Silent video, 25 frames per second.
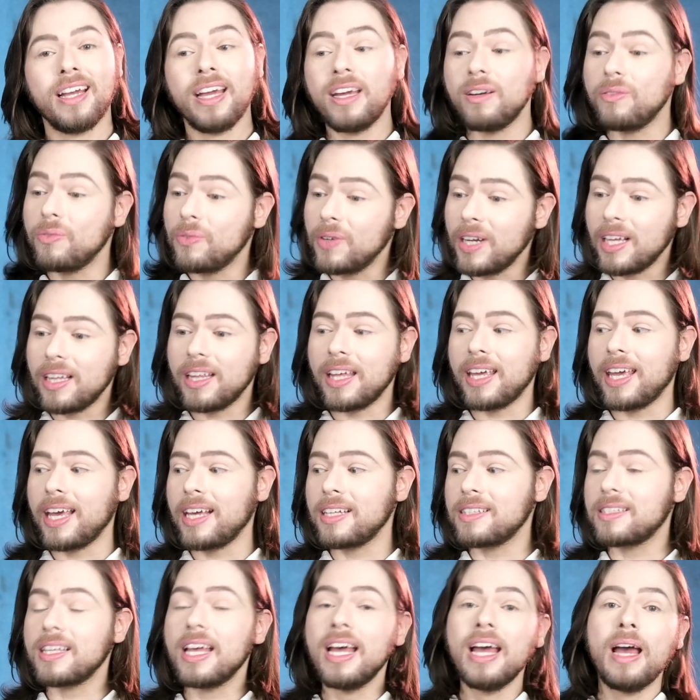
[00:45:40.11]
It really
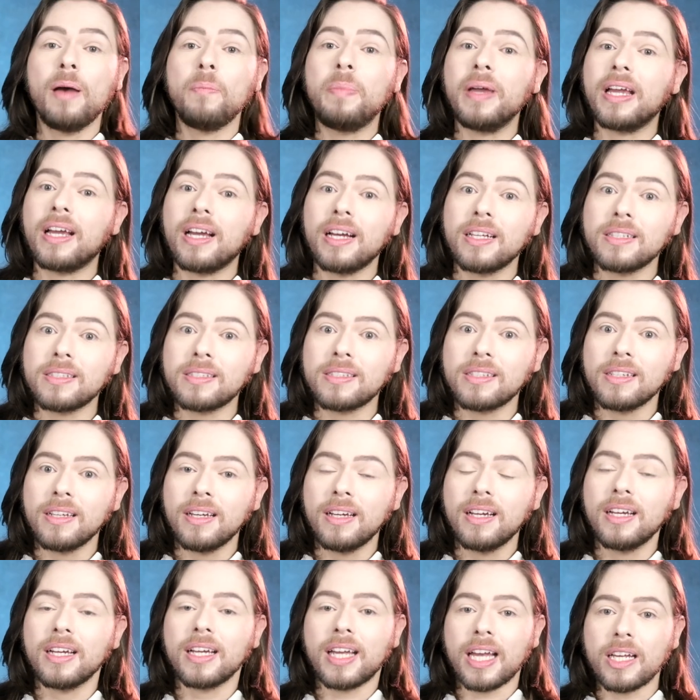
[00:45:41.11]
is. Because
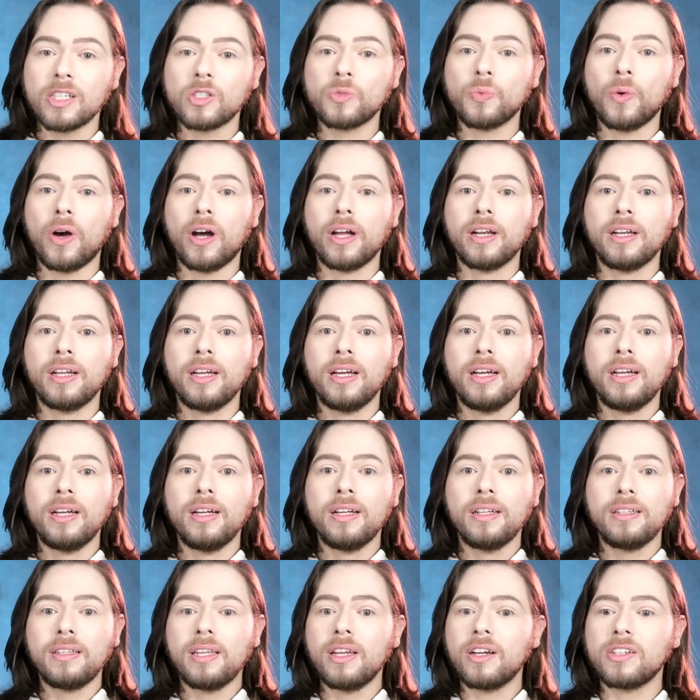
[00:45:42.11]
guess what?
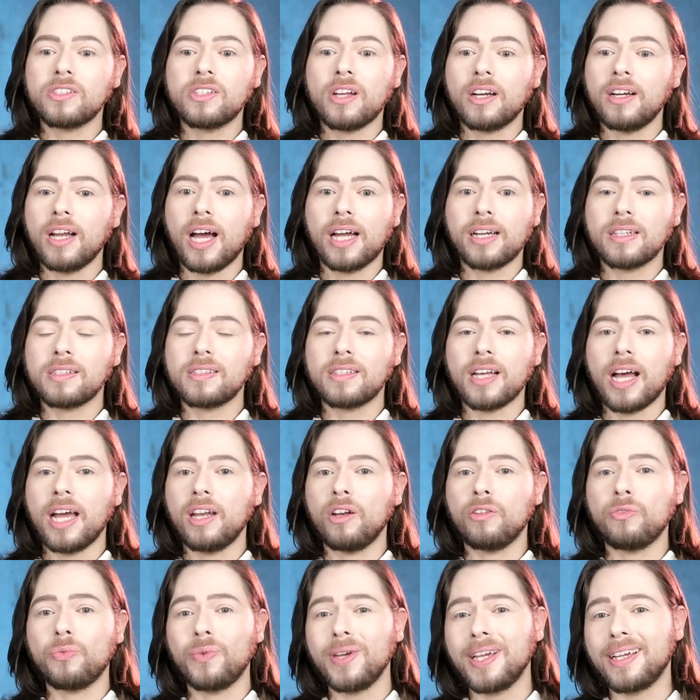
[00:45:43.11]
Tears are not a
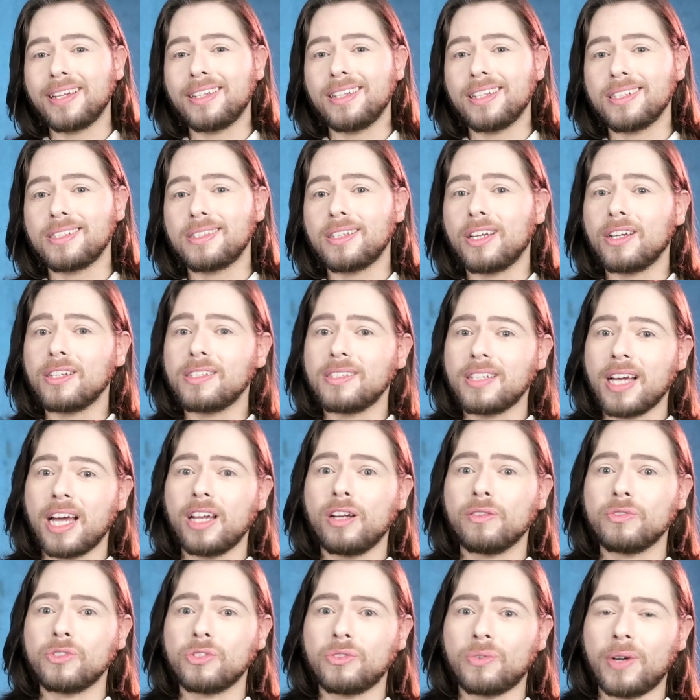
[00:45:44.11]
sign of weakness. They're a
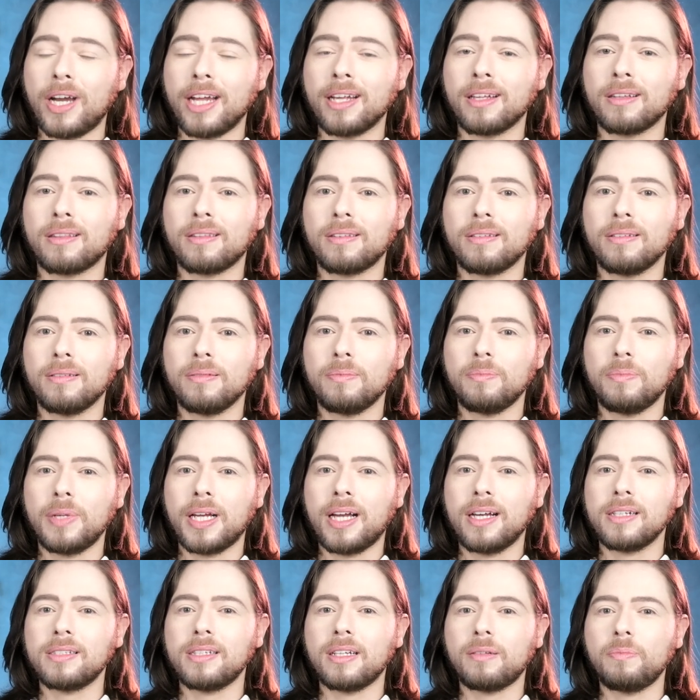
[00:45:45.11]
sign of strength.
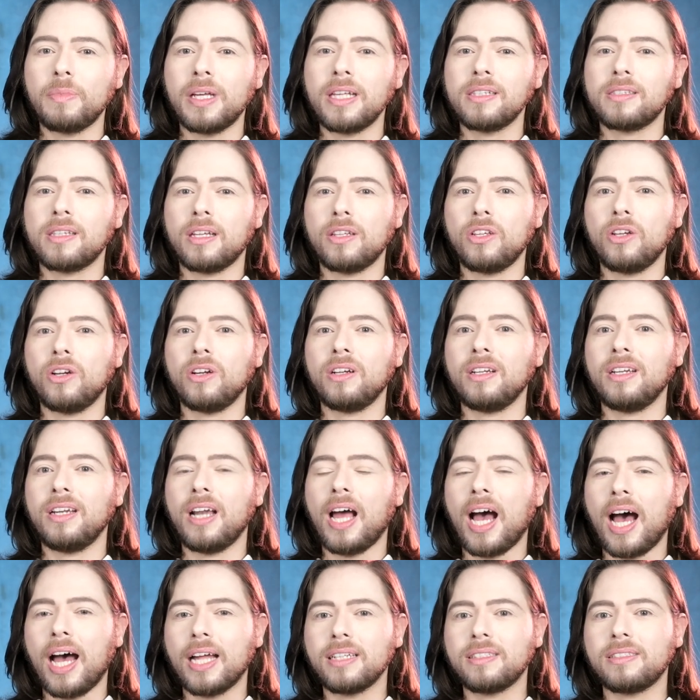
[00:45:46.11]
Because it means that you're
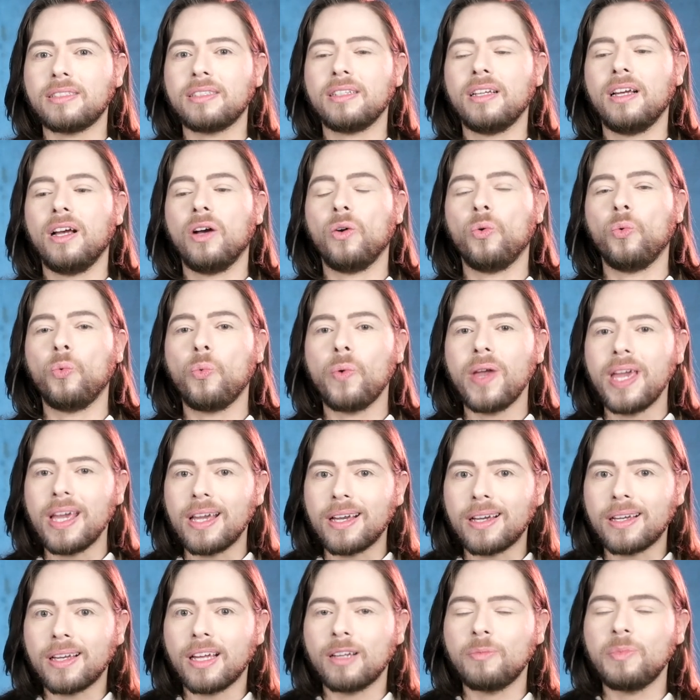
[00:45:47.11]
not
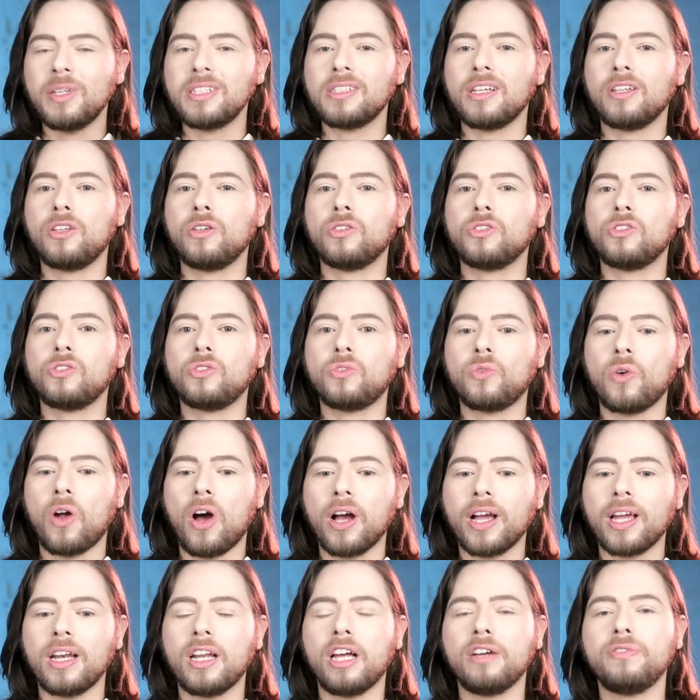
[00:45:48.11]
weak. It means that you're
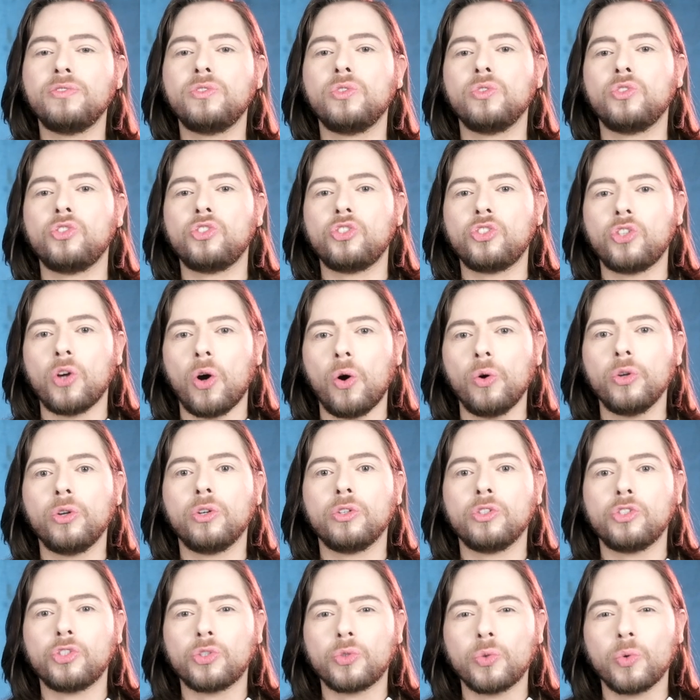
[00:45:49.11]
strong enough to show
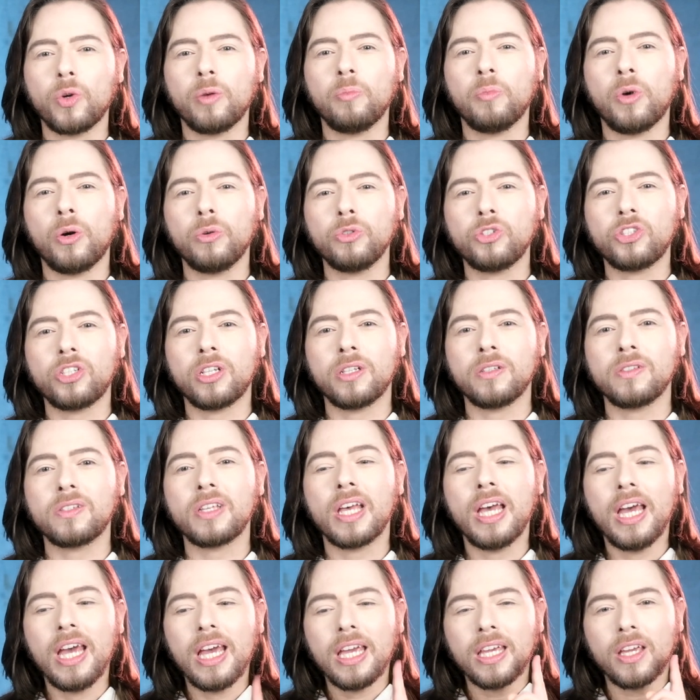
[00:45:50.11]
your true
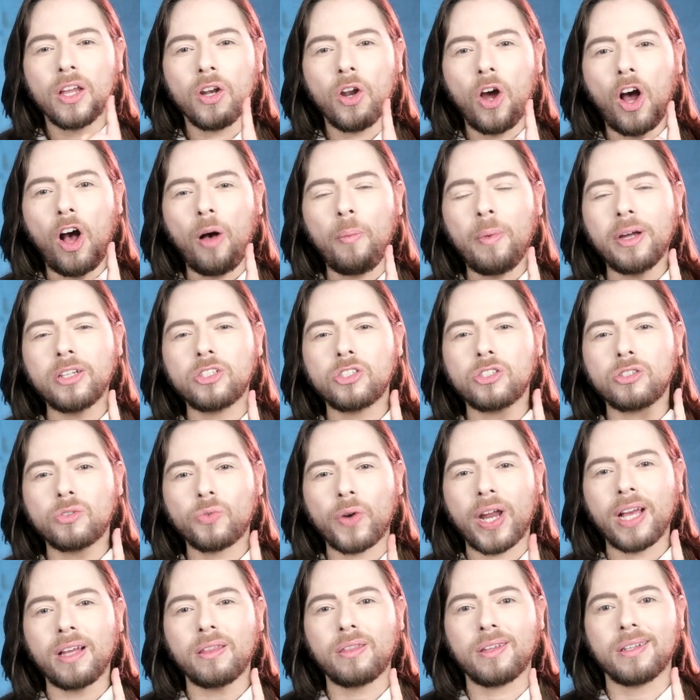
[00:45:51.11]
emotions. You know how much
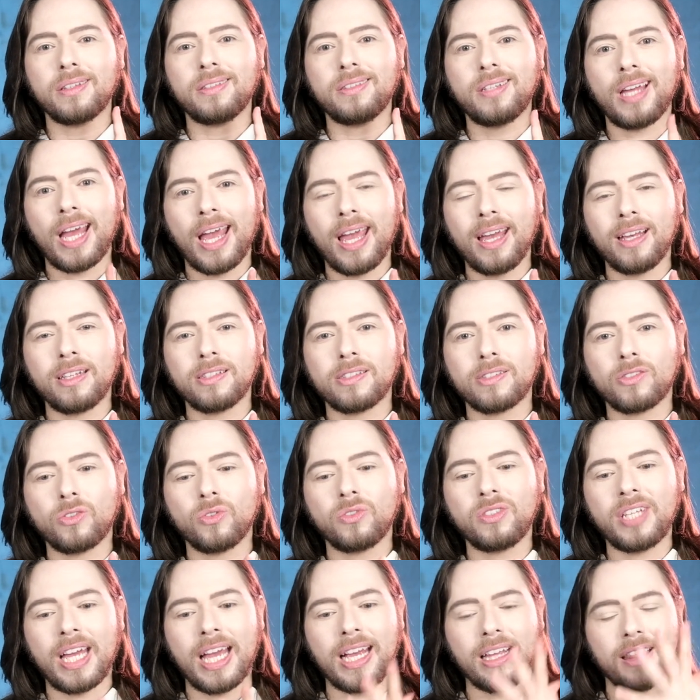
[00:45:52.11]
strength it takes
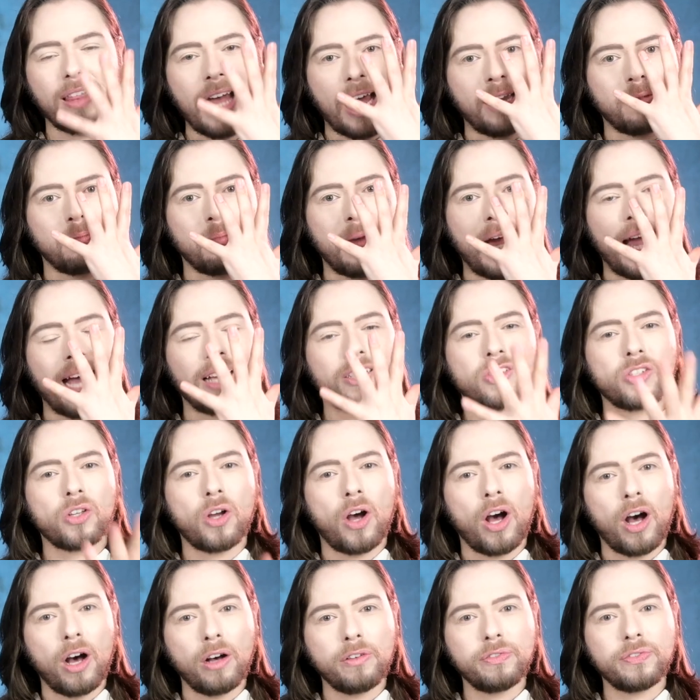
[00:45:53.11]
to take that
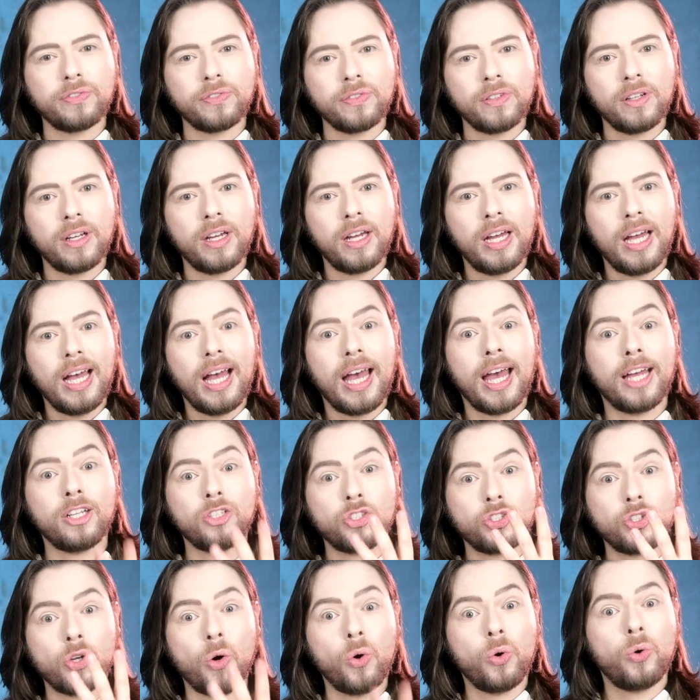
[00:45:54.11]
mask off and
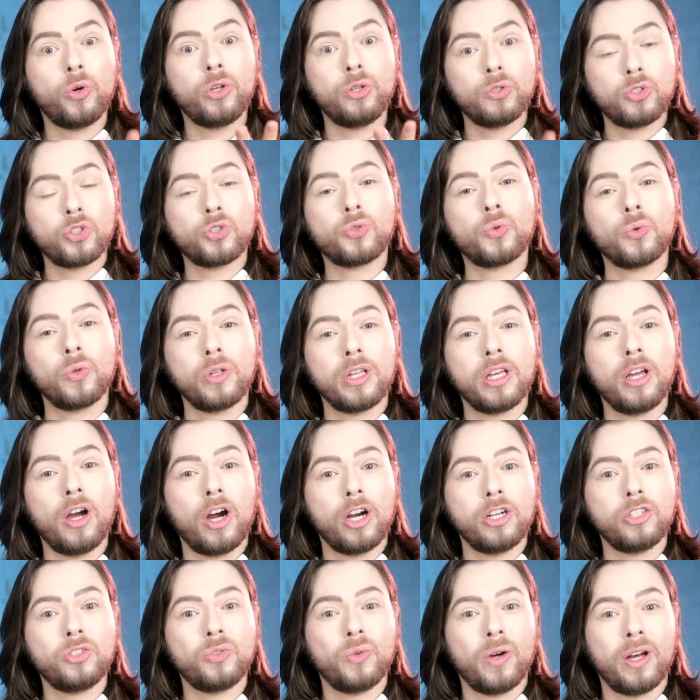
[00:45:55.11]
show who you truly
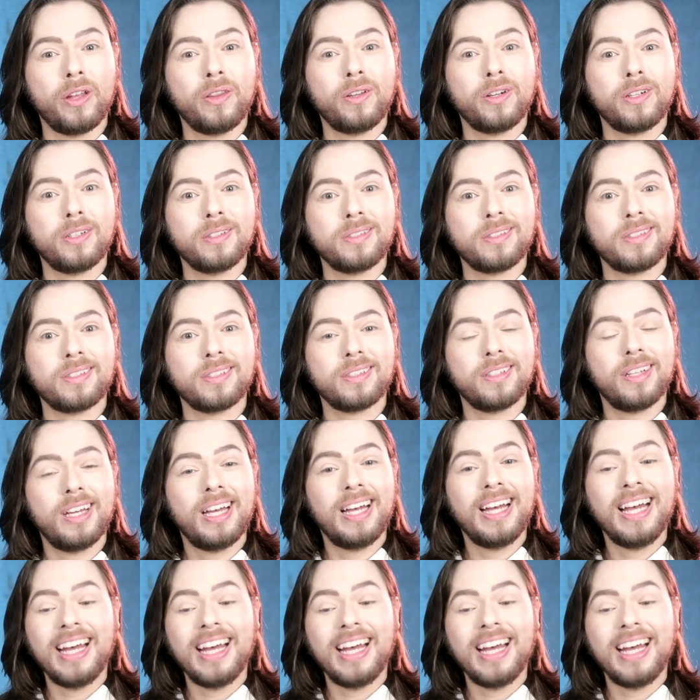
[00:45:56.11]
are to others?